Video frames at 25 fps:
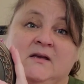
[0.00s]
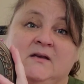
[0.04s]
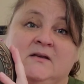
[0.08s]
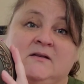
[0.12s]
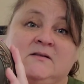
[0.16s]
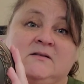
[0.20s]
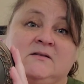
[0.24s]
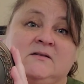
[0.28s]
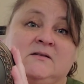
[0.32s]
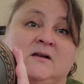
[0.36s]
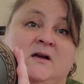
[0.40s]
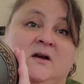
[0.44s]

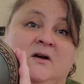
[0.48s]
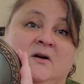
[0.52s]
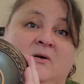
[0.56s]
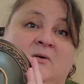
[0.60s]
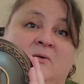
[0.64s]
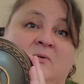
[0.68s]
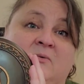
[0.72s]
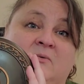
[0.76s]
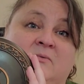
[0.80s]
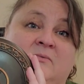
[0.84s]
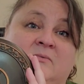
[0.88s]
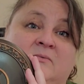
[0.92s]

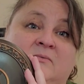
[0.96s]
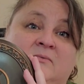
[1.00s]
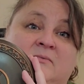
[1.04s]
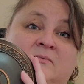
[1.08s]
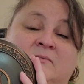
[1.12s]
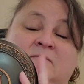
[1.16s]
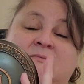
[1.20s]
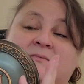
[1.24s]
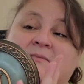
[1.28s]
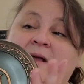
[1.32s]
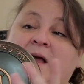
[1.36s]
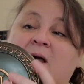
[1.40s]
So
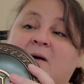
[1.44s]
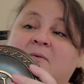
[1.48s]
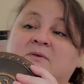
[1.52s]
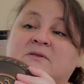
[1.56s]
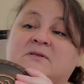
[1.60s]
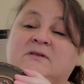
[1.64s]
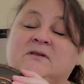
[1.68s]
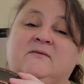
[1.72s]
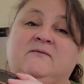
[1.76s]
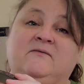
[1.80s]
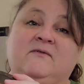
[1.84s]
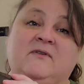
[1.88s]
I
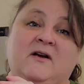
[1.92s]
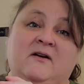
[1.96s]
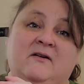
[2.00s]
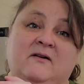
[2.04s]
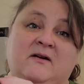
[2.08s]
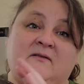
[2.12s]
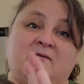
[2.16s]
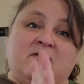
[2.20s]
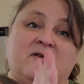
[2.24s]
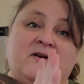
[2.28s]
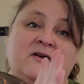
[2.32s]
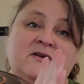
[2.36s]
was
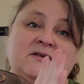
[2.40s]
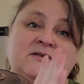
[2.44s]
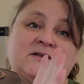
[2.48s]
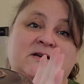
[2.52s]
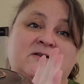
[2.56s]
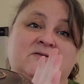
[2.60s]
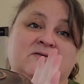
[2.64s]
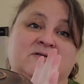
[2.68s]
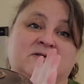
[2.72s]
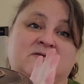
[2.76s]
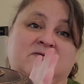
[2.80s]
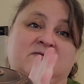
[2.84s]
very very
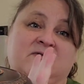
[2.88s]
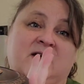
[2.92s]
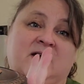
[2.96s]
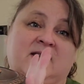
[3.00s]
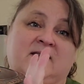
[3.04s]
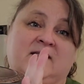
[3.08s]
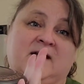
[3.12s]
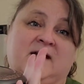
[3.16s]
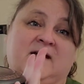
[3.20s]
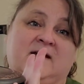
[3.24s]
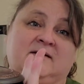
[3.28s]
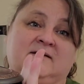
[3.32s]
tickled to find
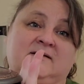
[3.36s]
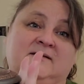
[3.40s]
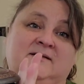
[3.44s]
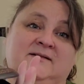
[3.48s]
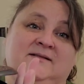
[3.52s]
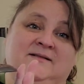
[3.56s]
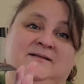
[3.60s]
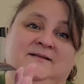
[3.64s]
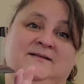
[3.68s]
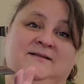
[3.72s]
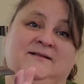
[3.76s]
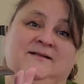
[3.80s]
that.
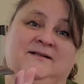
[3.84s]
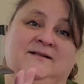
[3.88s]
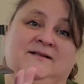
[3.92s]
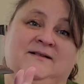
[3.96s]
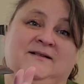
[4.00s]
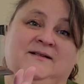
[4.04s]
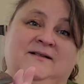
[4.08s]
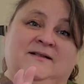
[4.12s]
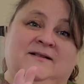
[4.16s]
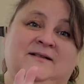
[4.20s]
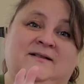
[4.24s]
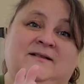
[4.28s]

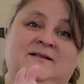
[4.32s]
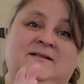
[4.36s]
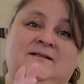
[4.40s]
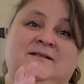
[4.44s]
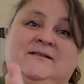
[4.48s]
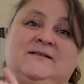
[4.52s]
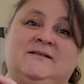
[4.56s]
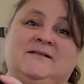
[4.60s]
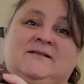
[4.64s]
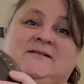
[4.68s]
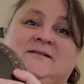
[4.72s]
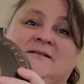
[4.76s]

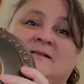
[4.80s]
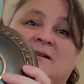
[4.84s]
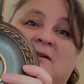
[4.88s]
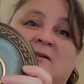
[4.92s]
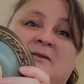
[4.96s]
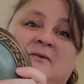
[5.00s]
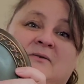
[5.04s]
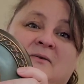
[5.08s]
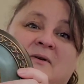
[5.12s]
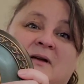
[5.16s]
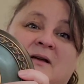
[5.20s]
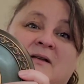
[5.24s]

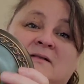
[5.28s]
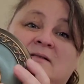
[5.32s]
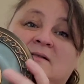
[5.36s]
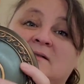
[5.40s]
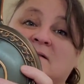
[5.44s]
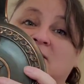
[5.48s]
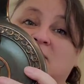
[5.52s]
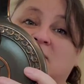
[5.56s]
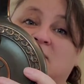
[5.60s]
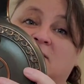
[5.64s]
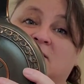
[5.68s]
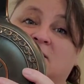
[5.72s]
So
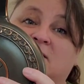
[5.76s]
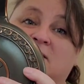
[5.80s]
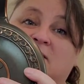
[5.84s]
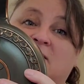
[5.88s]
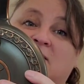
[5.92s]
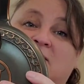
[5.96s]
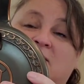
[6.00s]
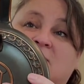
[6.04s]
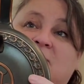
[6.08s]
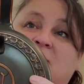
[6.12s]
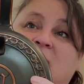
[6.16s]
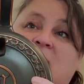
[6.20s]
it's
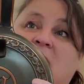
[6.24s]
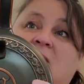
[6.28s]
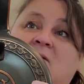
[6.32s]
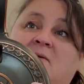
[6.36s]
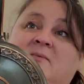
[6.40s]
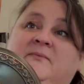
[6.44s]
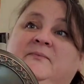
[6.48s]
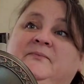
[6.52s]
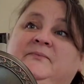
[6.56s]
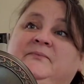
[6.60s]
it's metal.